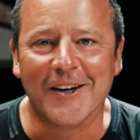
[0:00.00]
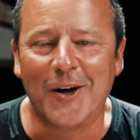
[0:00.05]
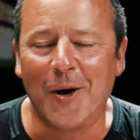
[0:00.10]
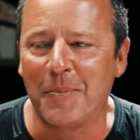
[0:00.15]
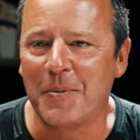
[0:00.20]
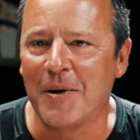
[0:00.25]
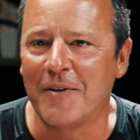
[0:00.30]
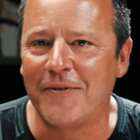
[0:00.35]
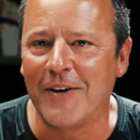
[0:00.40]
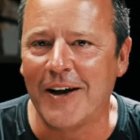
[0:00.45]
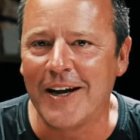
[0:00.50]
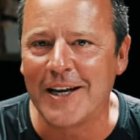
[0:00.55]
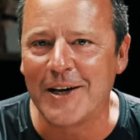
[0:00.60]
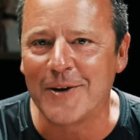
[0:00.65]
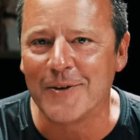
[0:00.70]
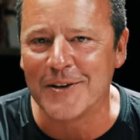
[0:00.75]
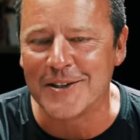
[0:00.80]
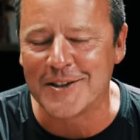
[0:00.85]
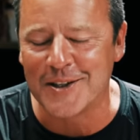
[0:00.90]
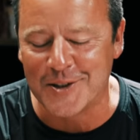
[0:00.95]

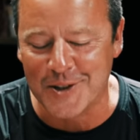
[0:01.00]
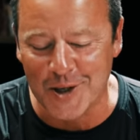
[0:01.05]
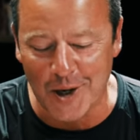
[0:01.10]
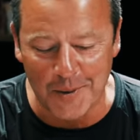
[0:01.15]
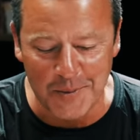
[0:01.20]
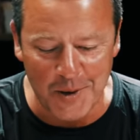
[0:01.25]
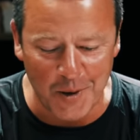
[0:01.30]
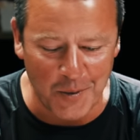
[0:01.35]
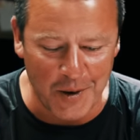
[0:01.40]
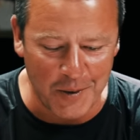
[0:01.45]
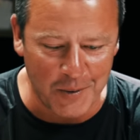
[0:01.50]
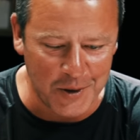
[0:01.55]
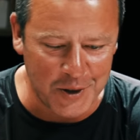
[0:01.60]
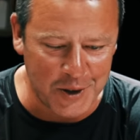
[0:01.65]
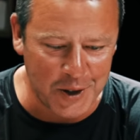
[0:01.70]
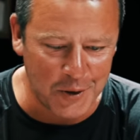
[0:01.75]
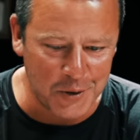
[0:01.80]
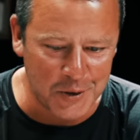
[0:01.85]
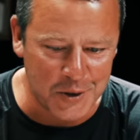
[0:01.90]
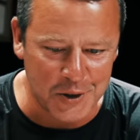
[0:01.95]
Coprophagia is the term that we would
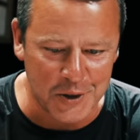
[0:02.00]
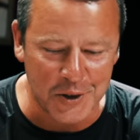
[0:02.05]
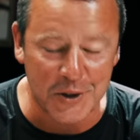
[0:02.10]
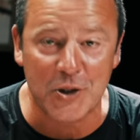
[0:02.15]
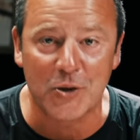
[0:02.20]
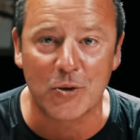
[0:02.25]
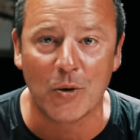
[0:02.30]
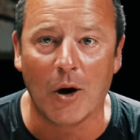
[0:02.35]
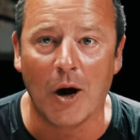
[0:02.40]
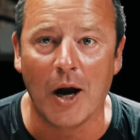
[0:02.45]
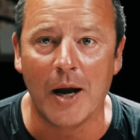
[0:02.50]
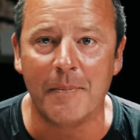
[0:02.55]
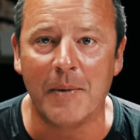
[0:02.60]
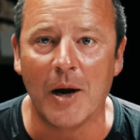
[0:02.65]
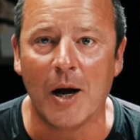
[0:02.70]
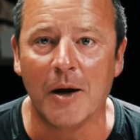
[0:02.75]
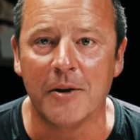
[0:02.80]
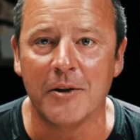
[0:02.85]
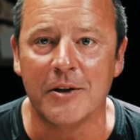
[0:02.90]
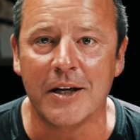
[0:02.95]
use to describe
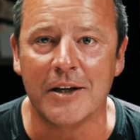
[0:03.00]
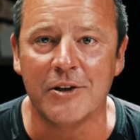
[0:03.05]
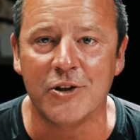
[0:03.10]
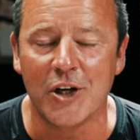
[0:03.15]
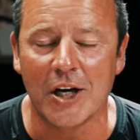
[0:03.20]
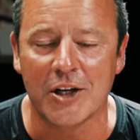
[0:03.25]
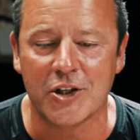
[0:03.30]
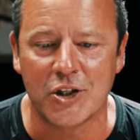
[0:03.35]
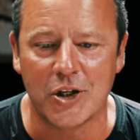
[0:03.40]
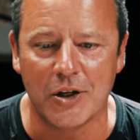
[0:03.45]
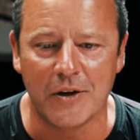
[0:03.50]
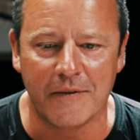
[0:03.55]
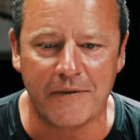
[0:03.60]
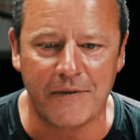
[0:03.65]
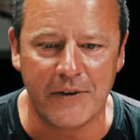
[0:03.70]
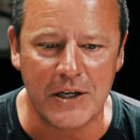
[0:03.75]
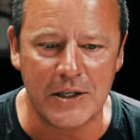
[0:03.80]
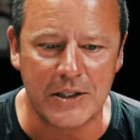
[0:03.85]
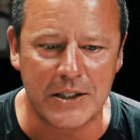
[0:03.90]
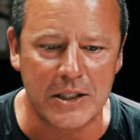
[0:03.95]
the ingestion of
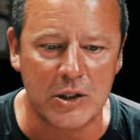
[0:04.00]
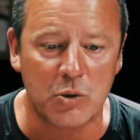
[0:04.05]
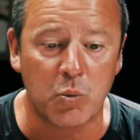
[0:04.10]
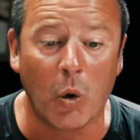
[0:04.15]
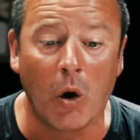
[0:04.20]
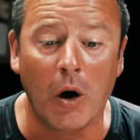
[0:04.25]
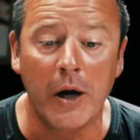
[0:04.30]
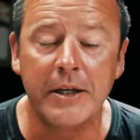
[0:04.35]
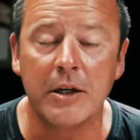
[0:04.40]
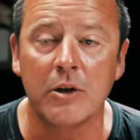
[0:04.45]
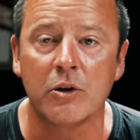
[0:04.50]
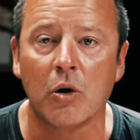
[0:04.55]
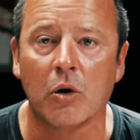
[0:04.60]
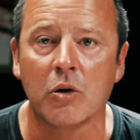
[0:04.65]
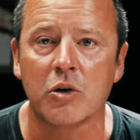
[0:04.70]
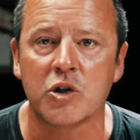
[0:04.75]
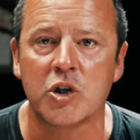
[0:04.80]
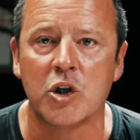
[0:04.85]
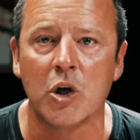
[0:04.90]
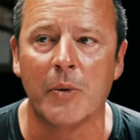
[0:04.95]
feces. Why do
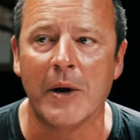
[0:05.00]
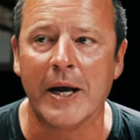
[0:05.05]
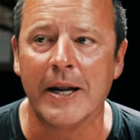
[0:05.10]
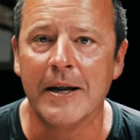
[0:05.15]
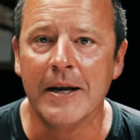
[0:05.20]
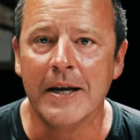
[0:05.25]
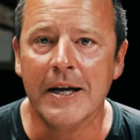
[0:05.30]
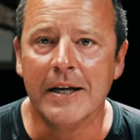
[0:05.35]
dogs do it?